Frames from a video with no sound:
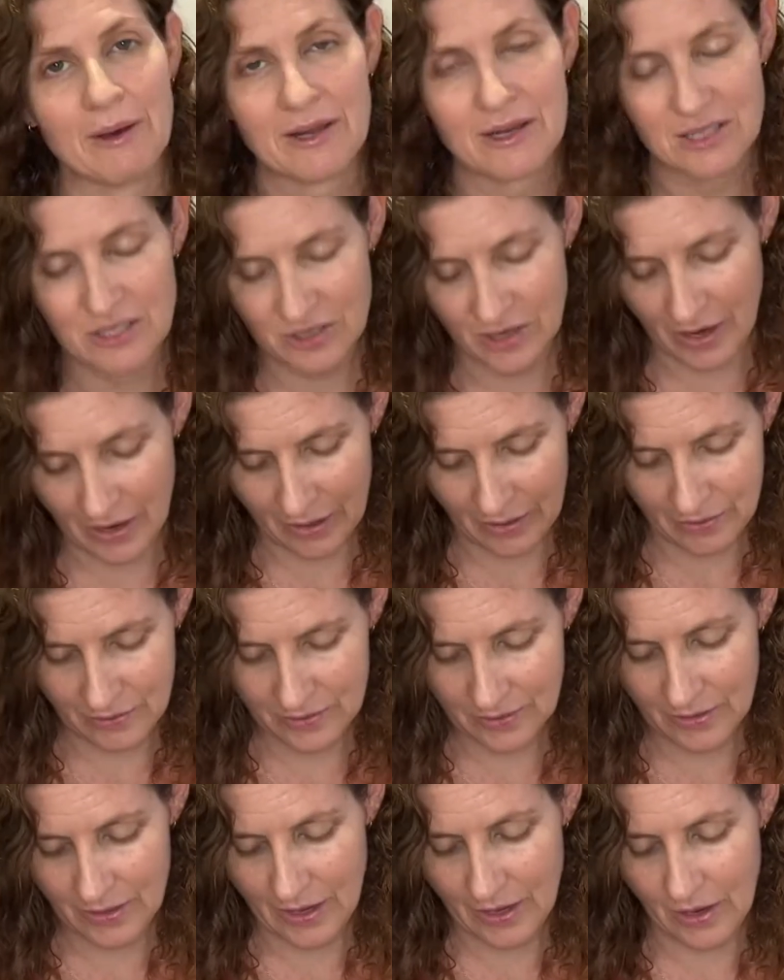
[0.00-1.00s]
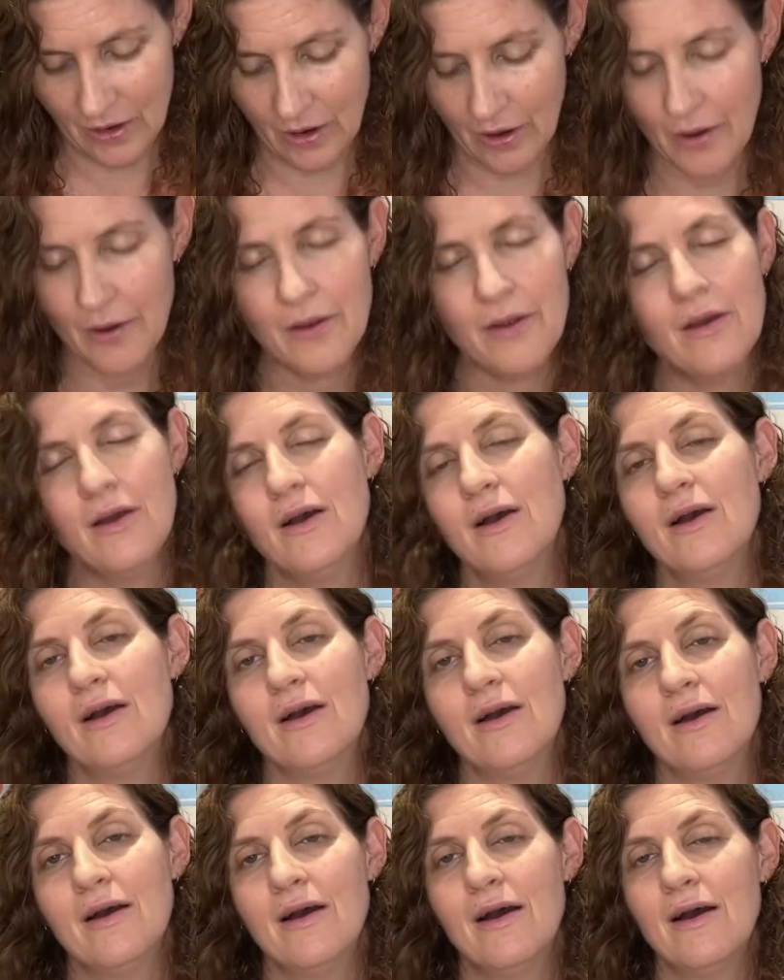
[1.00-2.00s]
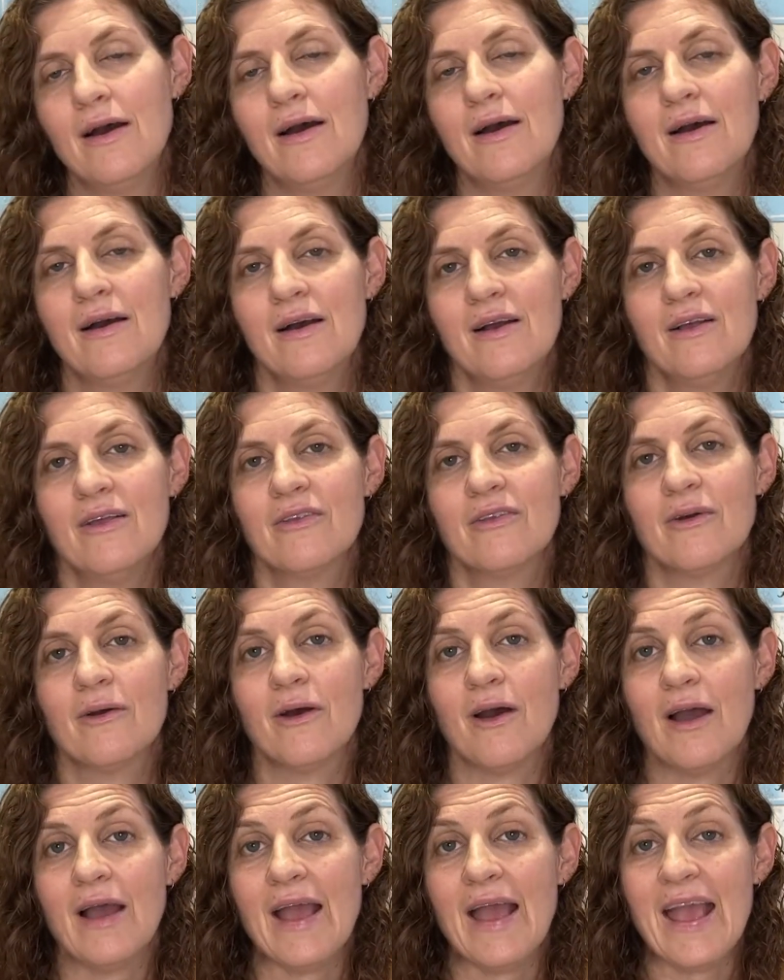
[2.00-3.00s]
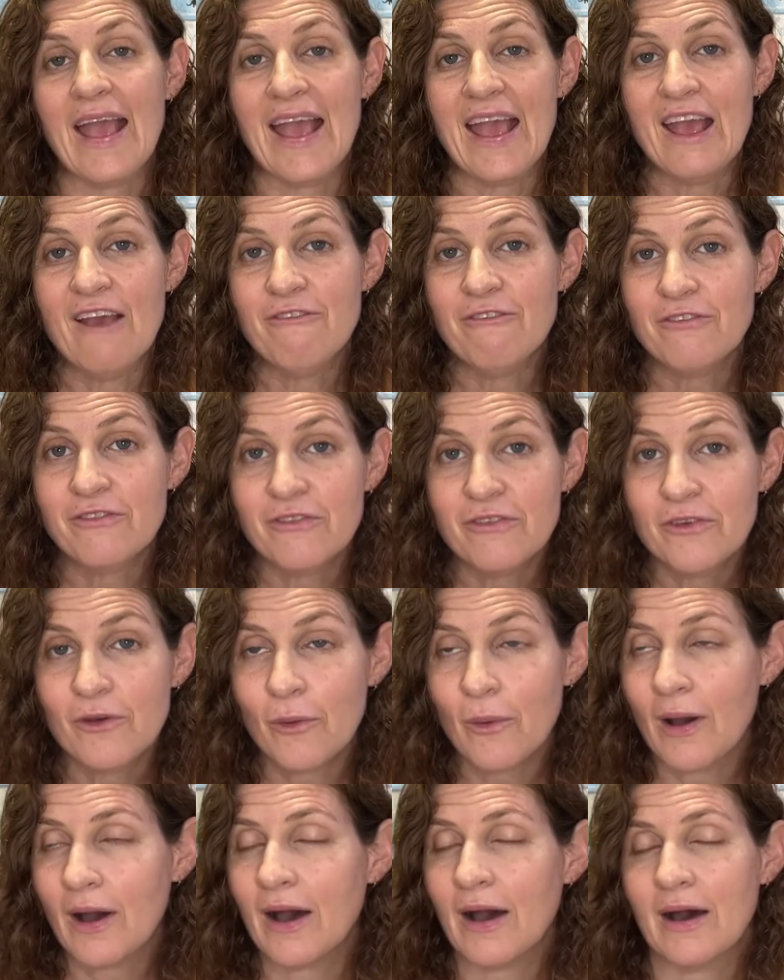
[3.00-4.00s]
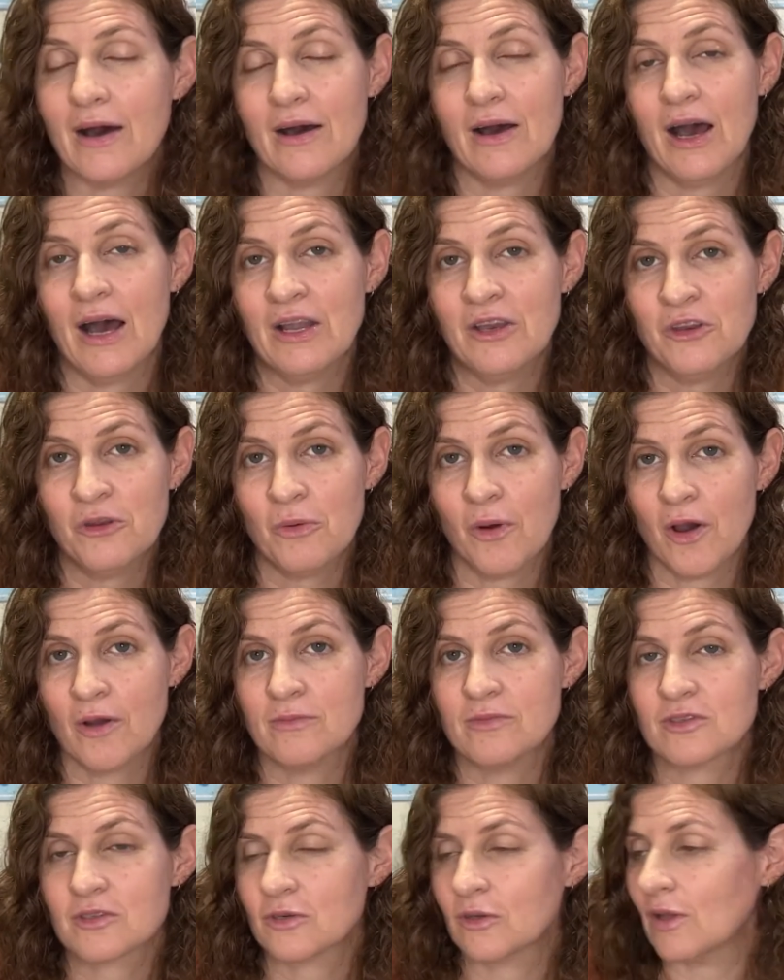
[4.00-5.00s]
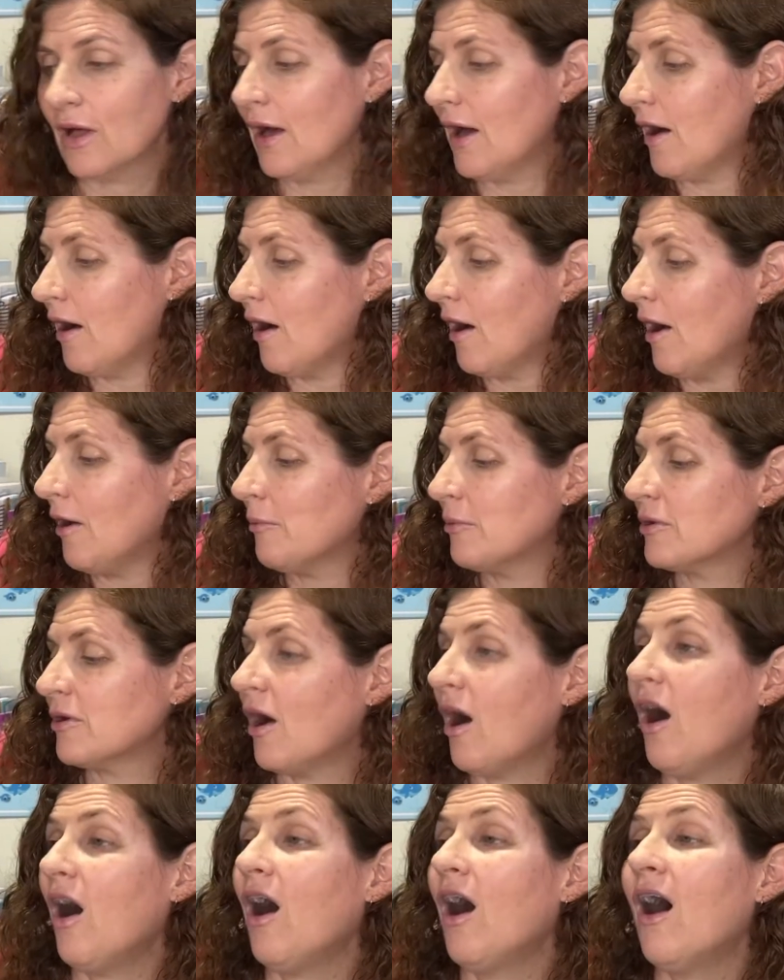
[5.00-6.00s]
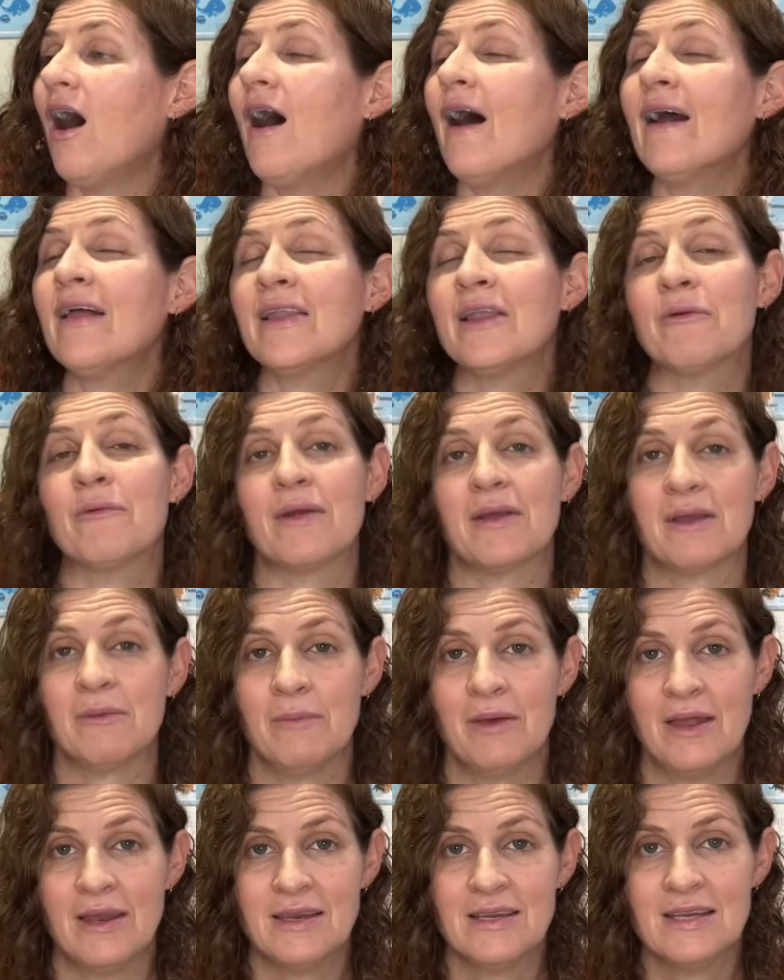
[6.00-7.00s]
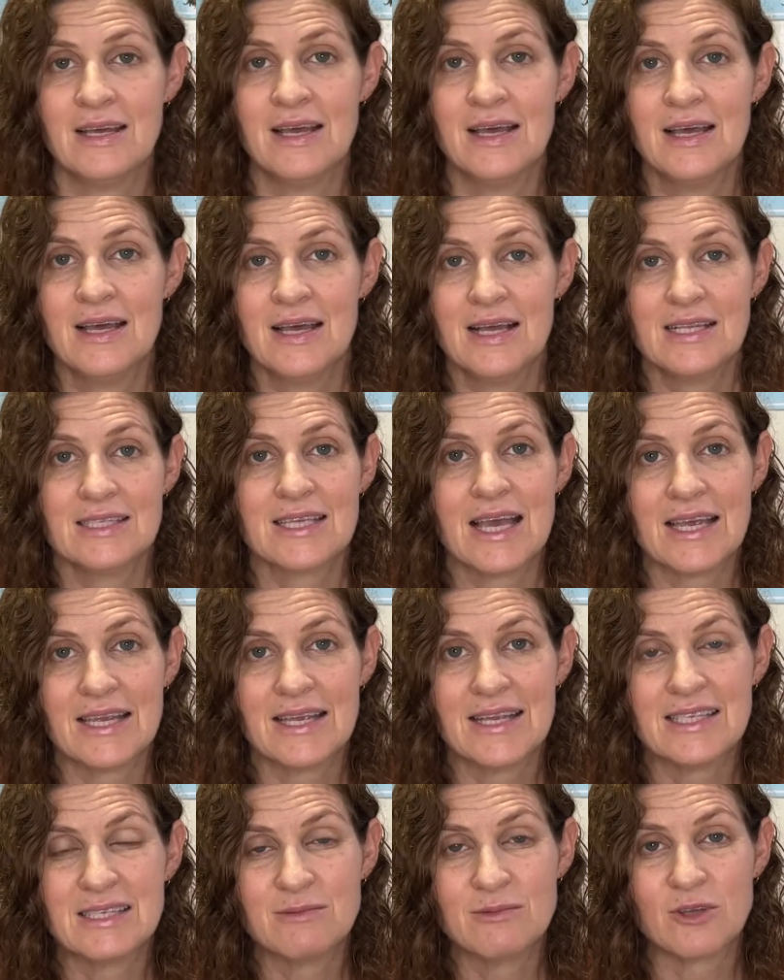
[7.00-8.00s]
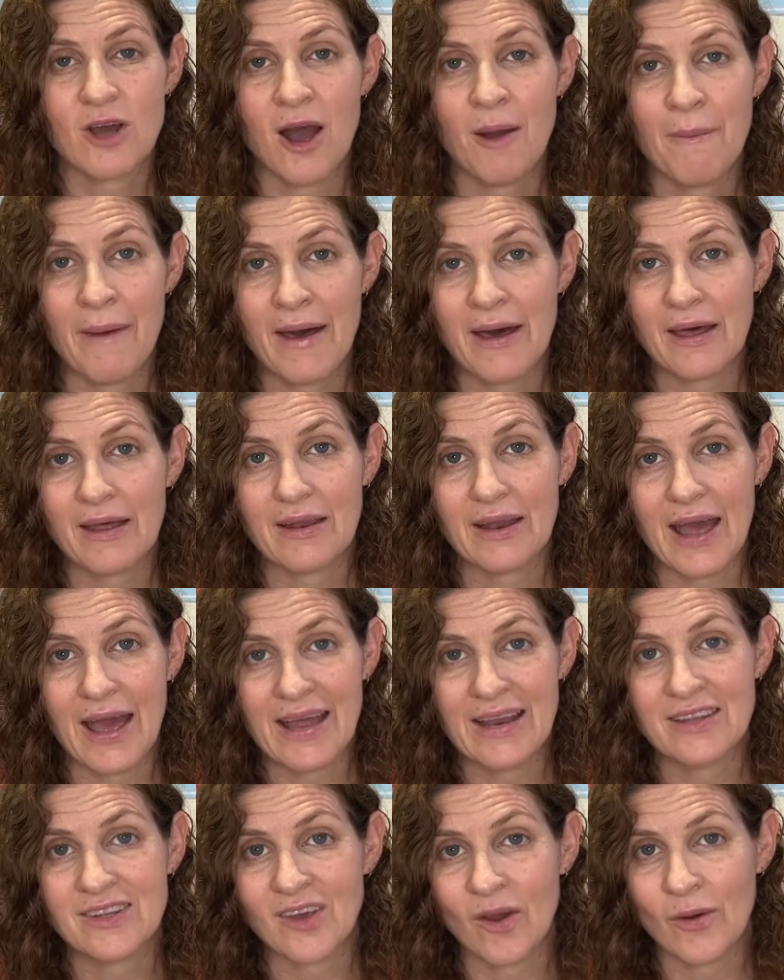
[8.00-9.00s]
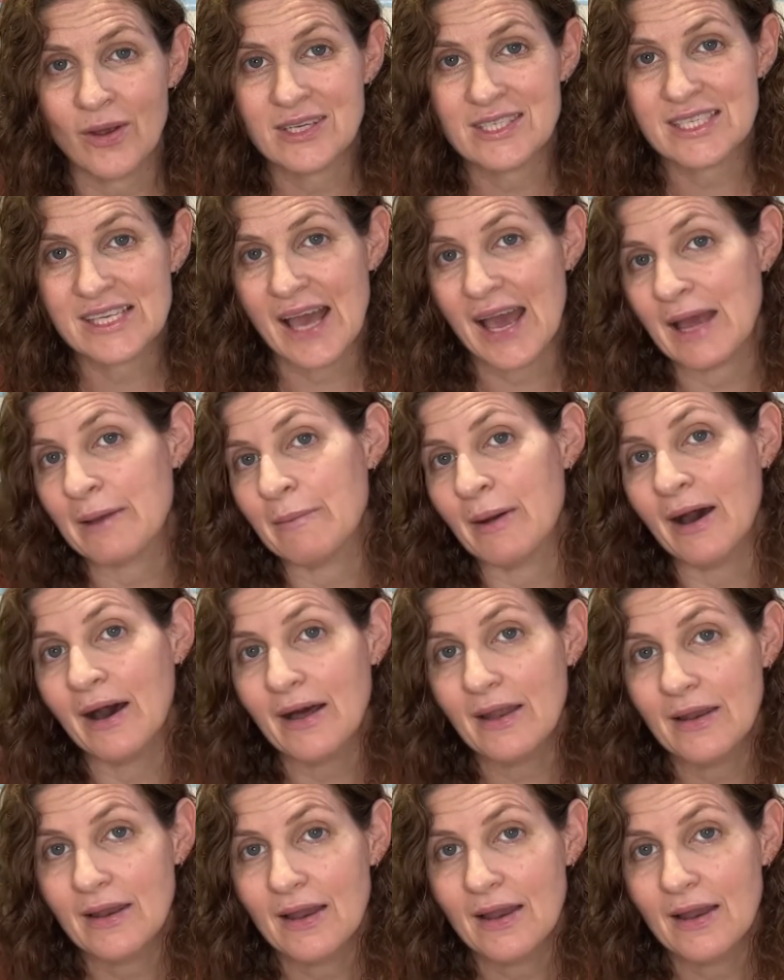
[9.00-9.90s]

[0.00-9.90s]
Australia. So there you go. So if you are a new homeschooler, I would highly recommend taking some time out and going to Kmart,